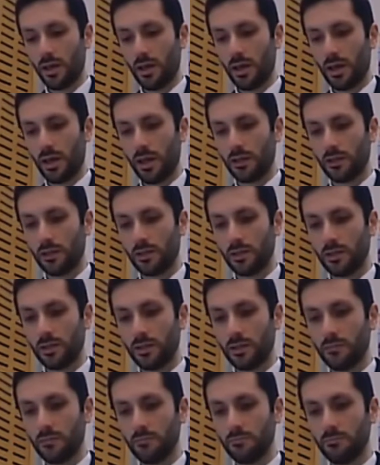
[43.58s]
And
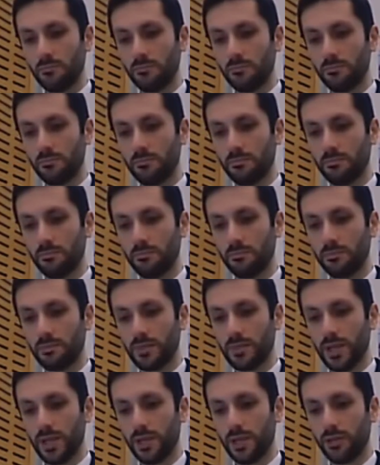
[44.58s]

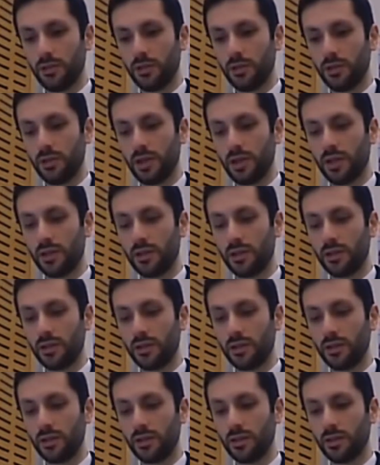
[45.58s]
I can only thank
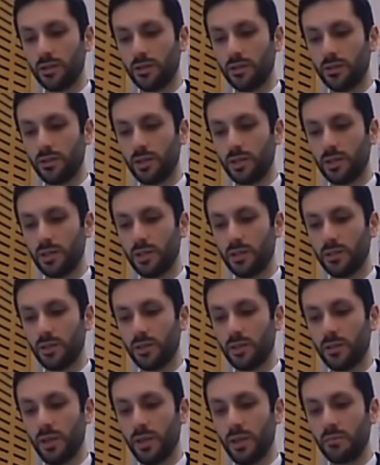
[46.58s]
my dear
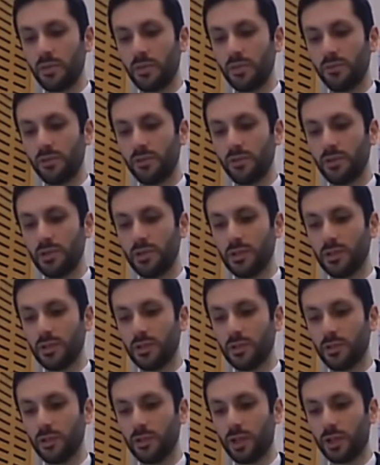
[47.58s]
brother Muhammad for his
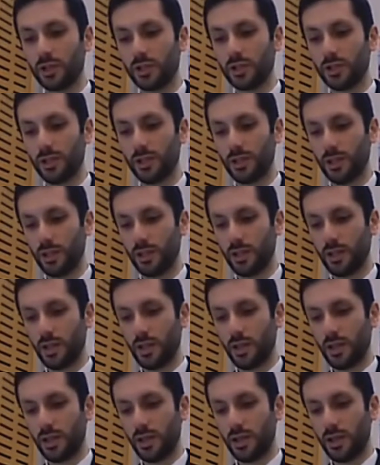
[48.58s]
introduction.
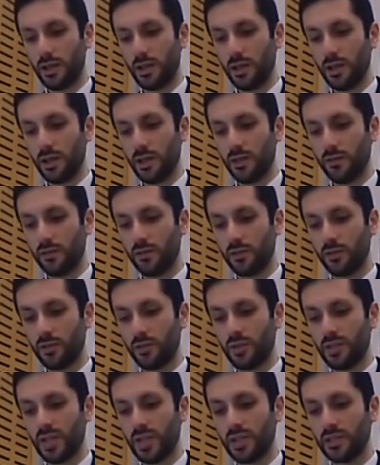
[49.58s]
If it
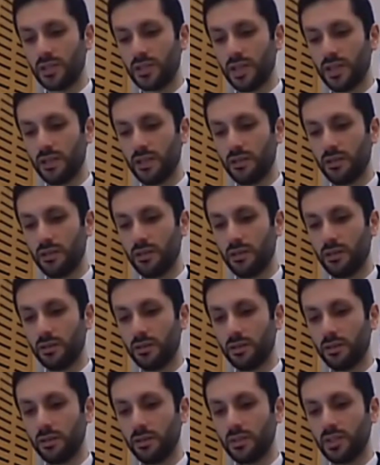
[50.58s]
represents anything,
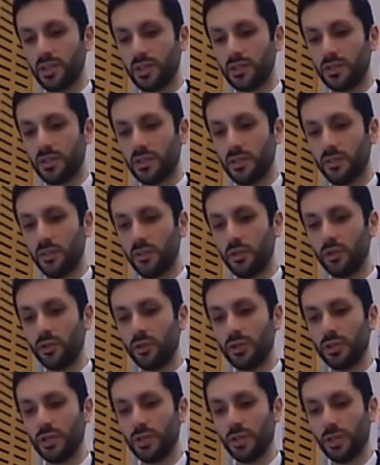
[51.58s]
it represents the
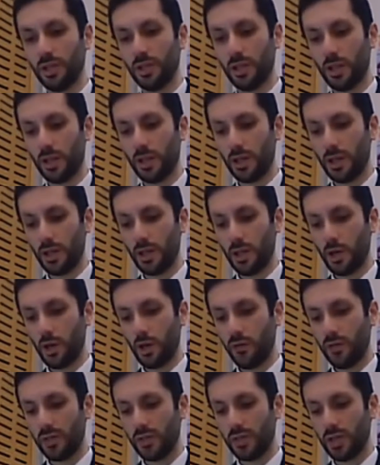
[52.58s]
purity
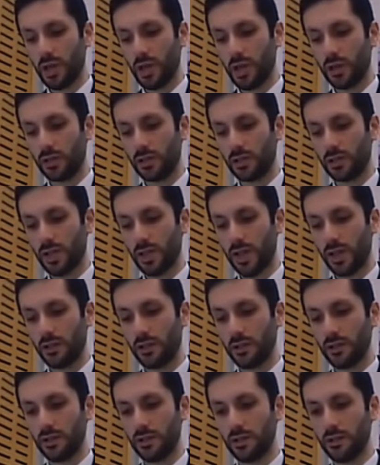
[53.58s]
of his heart
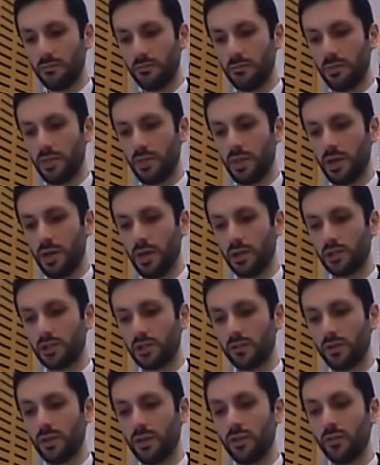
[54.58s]
and the hearts
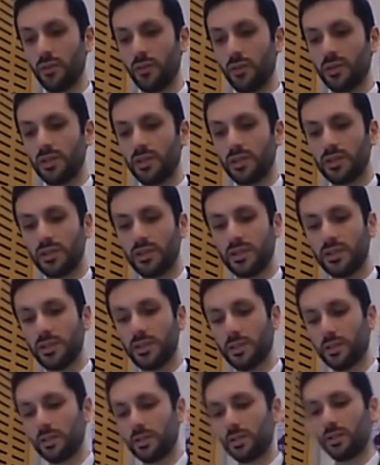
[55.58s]
of other brothers and
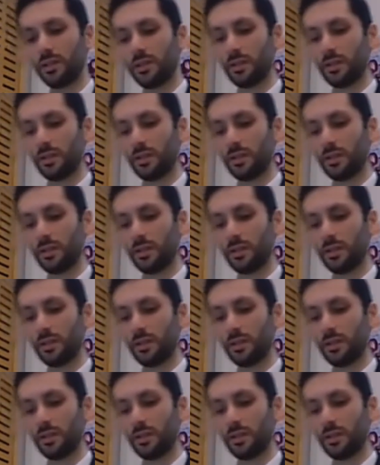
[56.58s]
sisters.